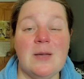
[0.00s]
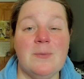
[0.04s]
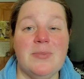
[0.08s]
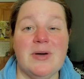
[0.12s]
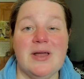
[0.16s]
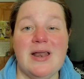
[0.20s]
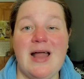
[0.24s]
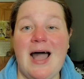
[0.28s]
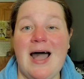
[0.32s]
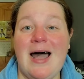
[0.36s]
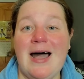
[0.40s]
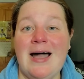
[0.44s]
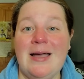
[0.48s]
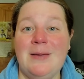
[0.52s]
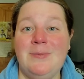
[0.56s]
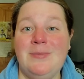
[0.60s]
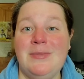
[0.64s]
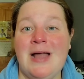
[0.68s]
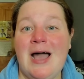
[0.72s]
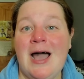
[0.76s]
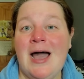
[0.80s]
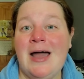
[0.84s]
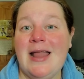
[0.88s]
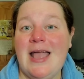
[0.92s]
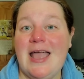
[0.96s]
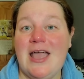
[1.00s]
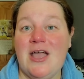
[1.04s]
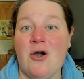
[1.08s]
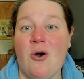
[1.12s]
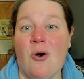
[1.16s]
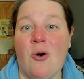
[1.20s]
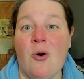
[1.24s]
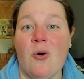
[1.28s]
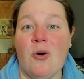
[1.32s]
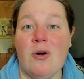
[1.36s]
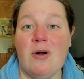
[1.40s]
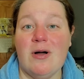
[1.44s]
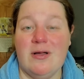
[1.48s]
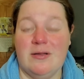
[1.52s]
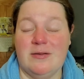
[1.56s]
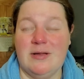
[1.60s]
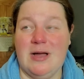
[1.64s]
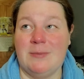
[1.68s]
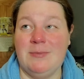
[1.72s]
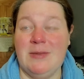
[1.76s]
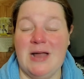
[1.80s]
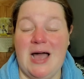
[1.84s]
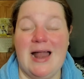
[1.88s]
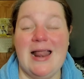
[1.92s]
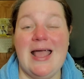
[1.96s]
But I'm not a
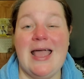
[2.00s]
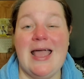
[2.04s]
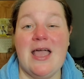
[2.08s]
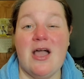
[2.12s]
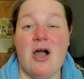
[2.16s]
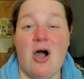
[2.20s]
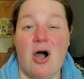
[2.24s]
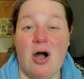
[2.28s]
I'm not a